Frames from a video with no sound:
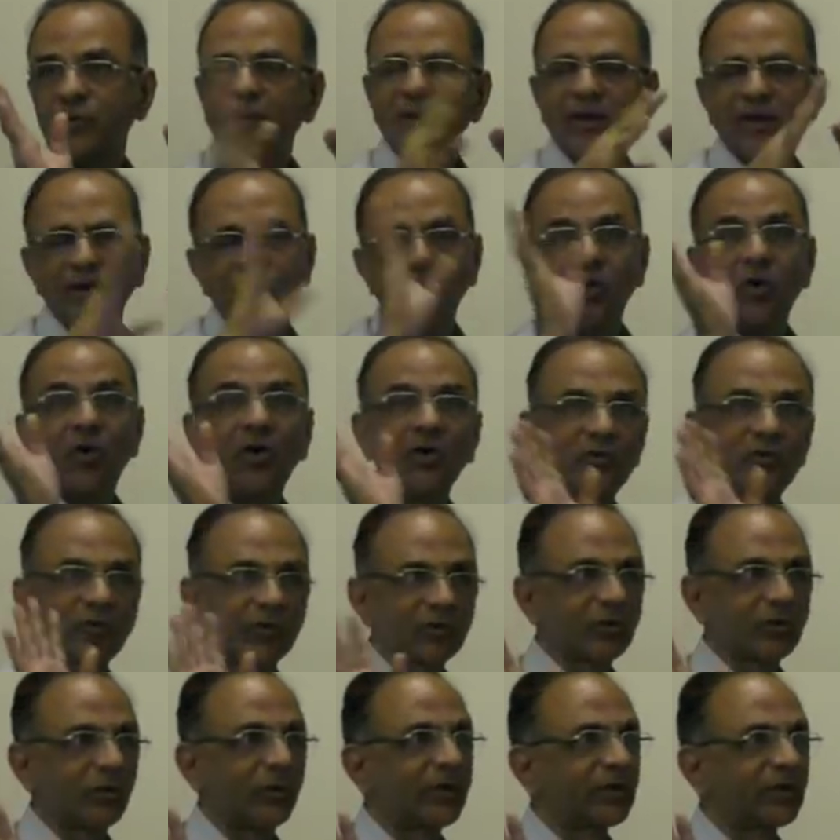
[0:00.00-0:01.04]
They'll give all
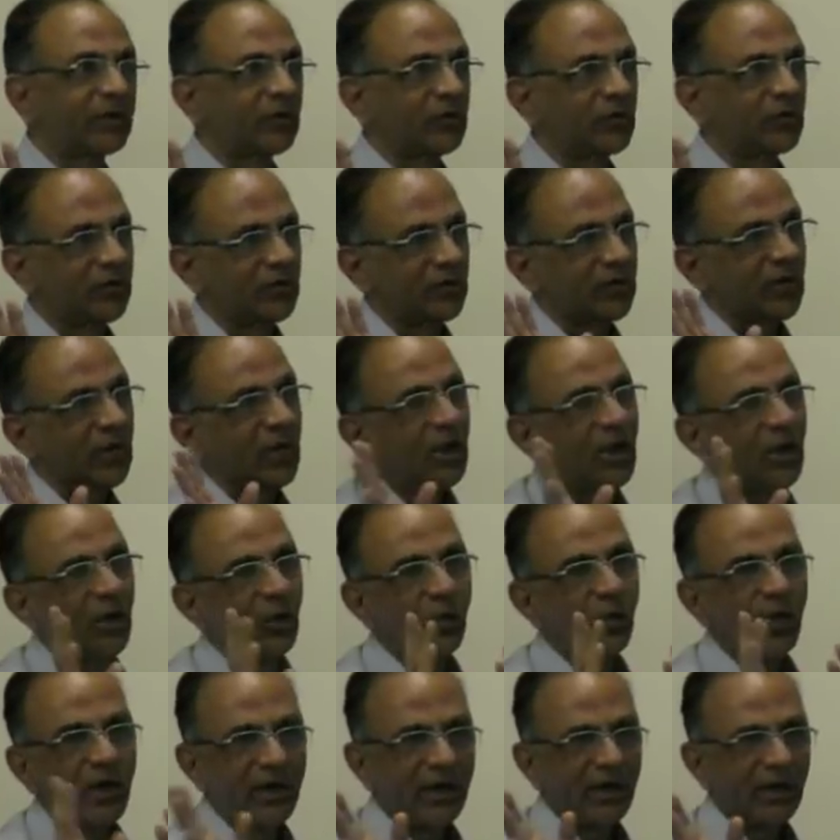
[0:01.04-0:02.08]
sorts of excuses
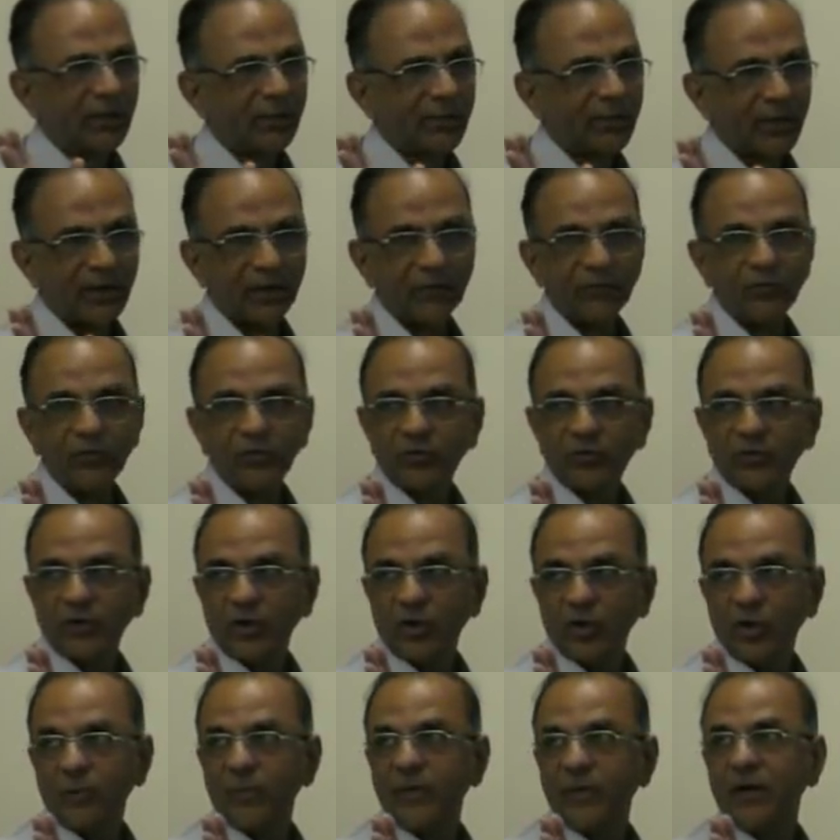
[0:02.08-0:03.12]
why upright views
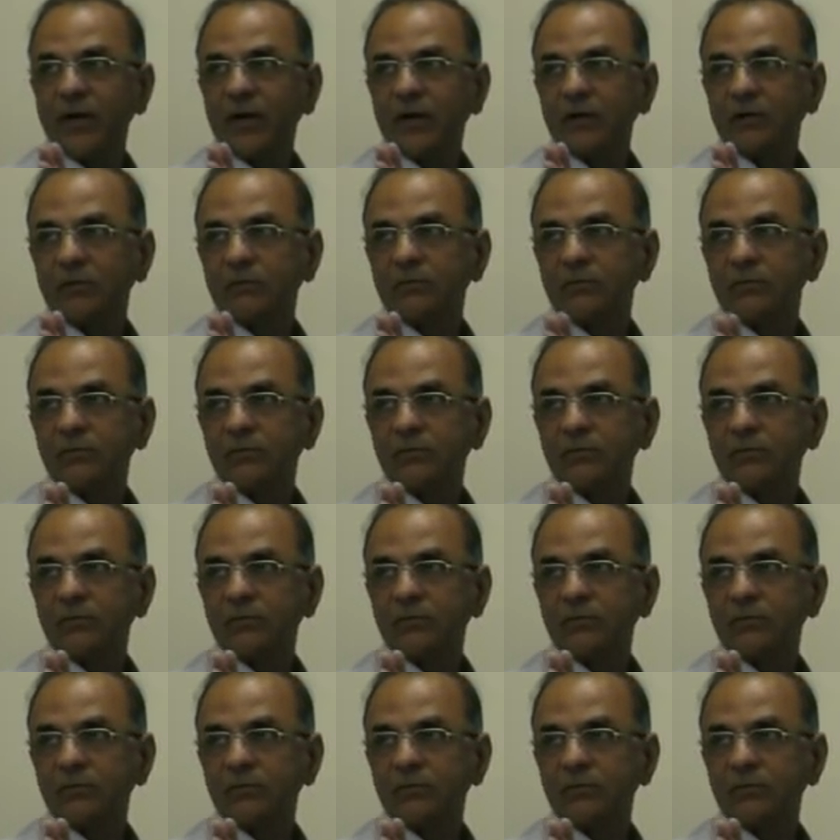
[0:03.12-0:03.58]
cannot be done.